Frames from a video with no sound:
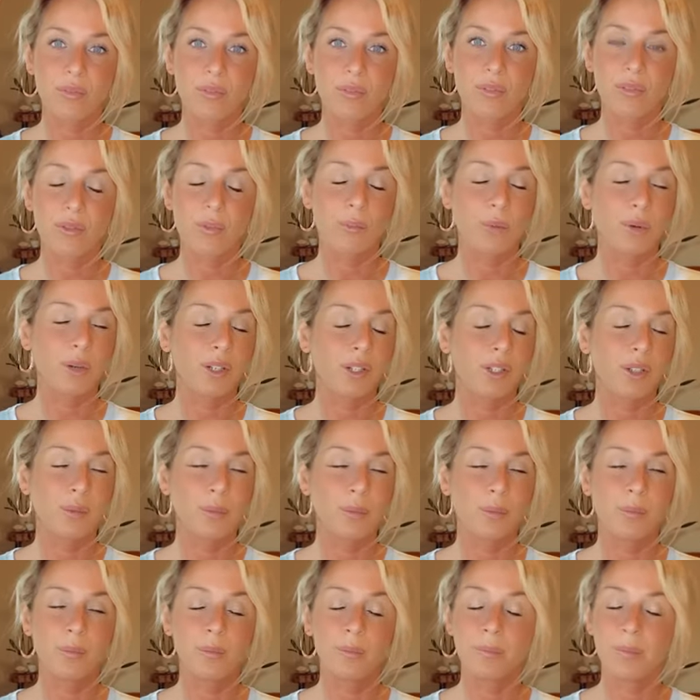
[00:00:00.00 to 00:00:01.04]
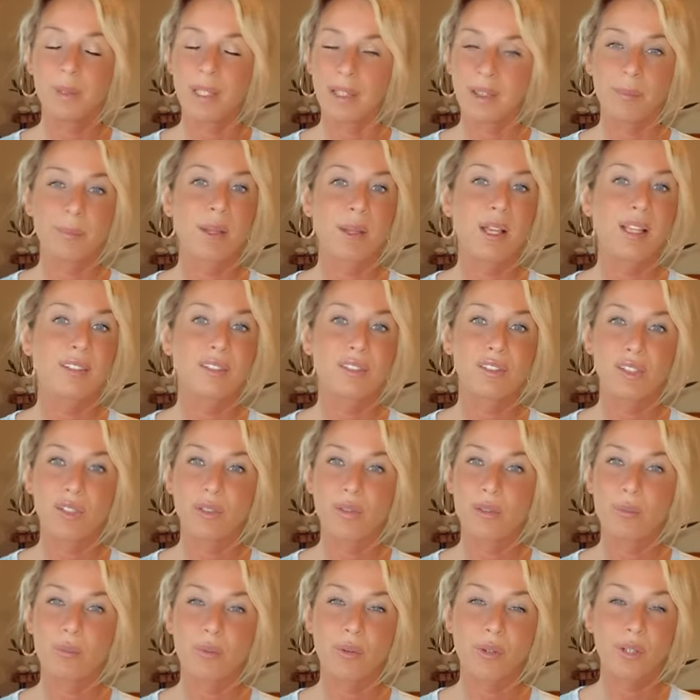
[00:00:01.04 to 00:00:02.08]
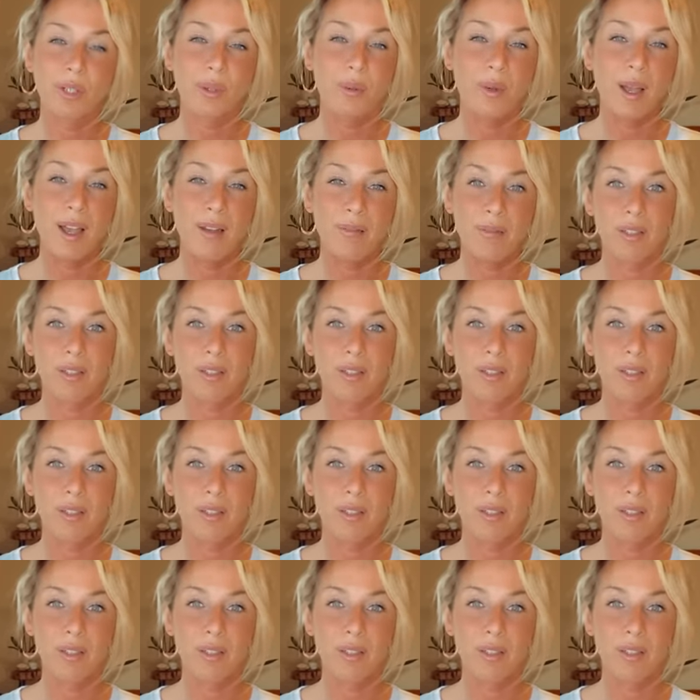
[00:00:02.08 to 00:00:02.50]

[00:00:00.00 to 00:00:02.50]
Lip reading: the more you be the best you, the more you have